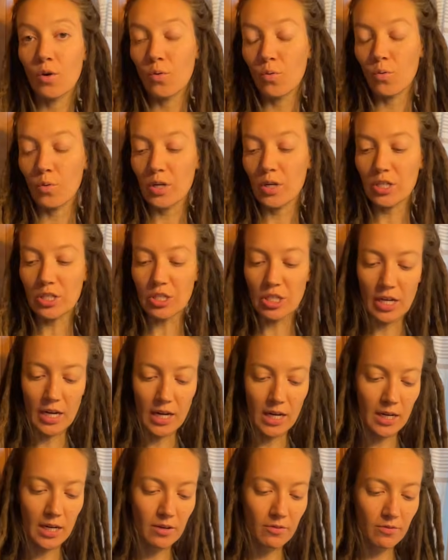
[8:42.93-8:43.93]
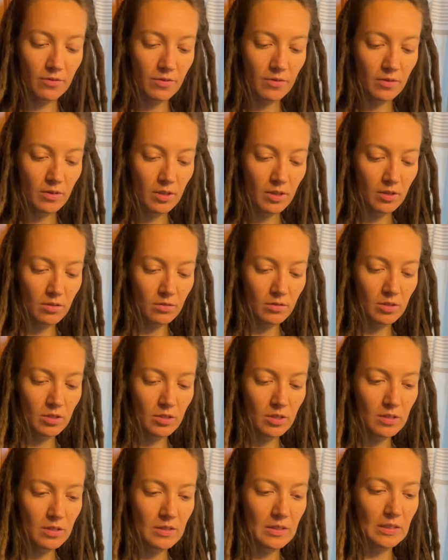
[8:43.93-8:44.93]
which have,
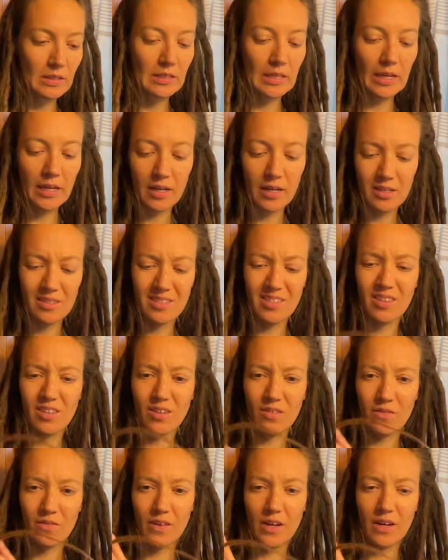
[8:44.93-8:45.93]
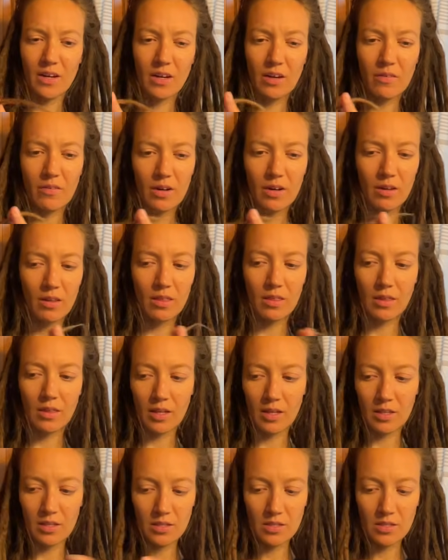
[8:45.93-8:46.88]
turned into dead ends, and they're very, very thin.